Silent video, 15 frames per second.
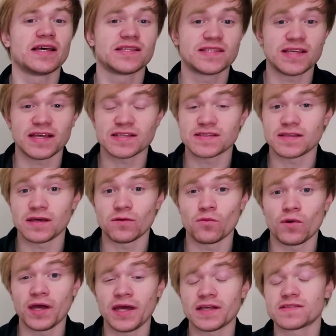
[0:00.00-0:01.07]

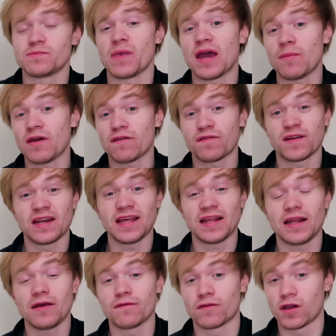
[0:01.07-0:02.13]
16 weeks, maybe if you
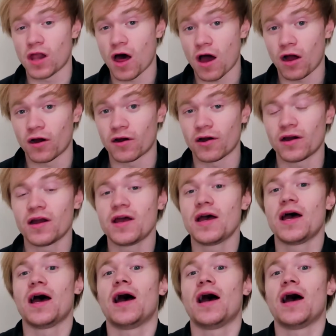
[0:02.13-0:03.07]
need even longer.